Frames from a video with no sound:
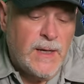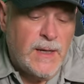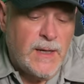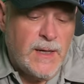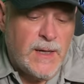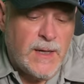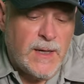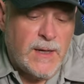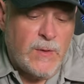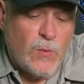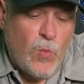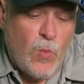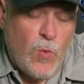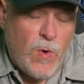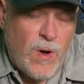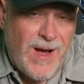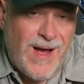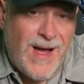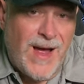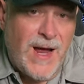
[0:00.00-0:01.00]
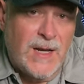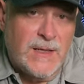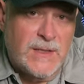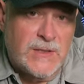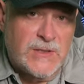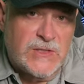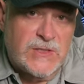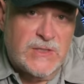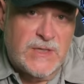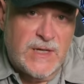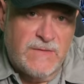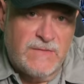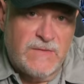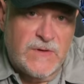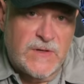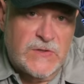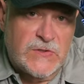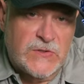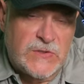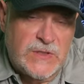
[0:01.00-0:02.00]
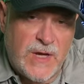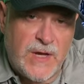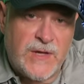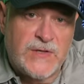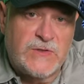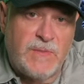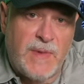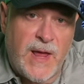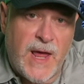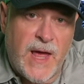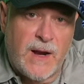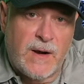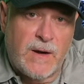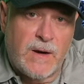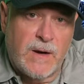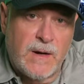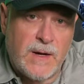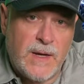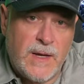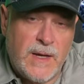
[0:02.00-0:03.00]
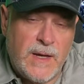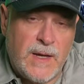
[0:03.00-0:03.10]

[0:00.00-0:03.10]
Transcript: and why the stiffness does matter.